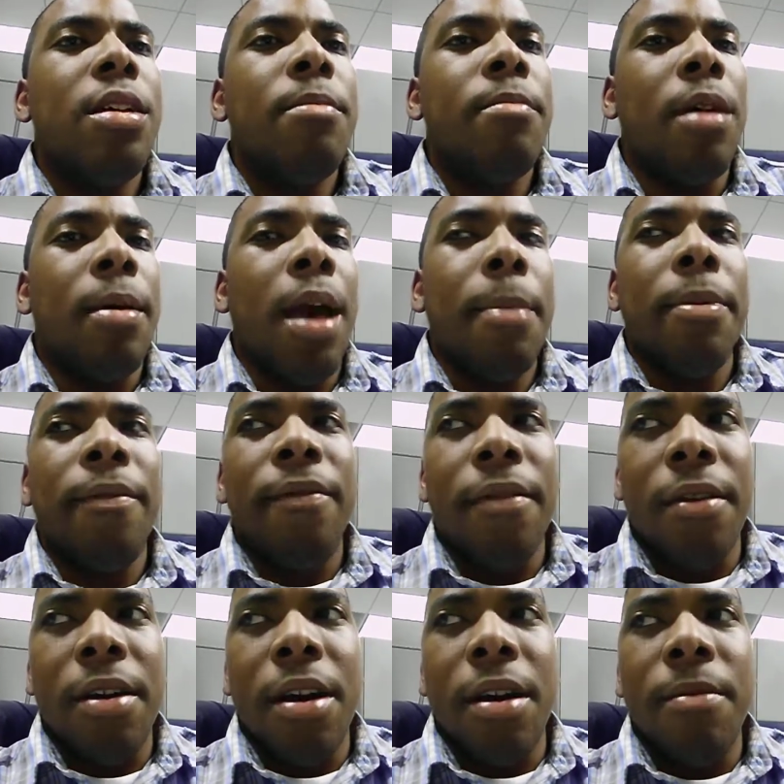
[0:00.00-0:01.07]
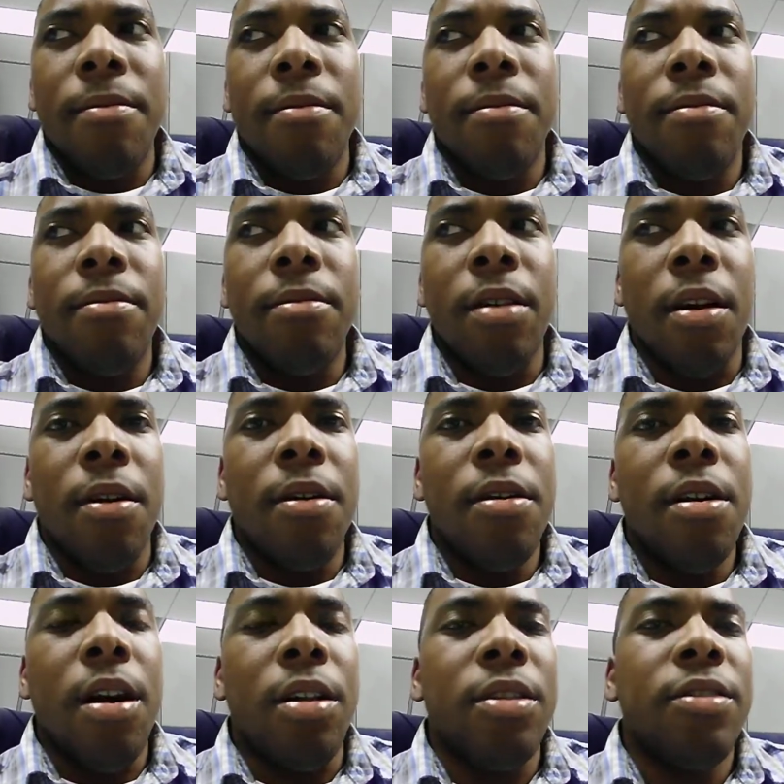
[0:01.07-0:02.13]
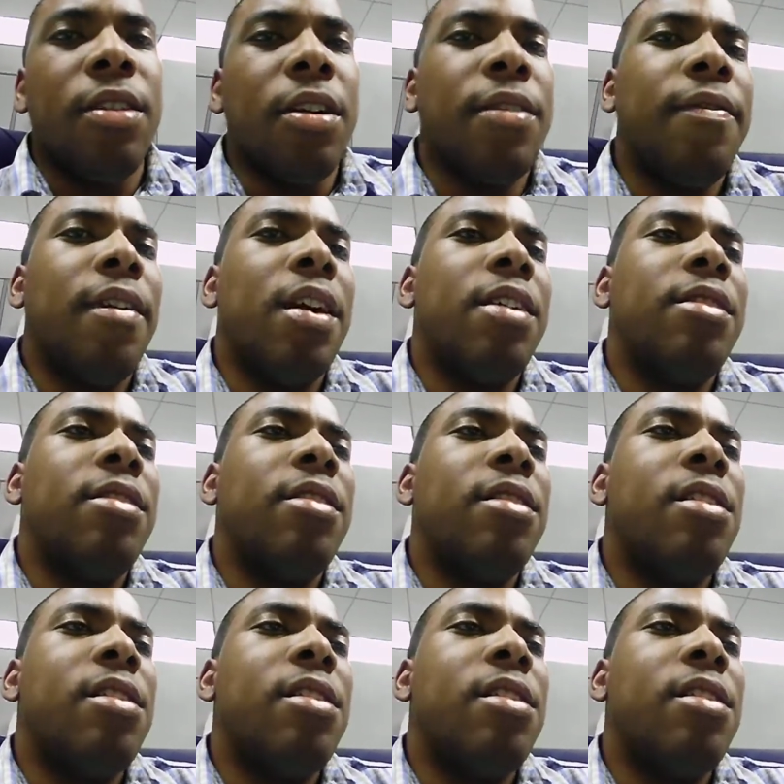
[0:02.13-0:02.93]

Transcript: But I'm happy for all the Sharks fans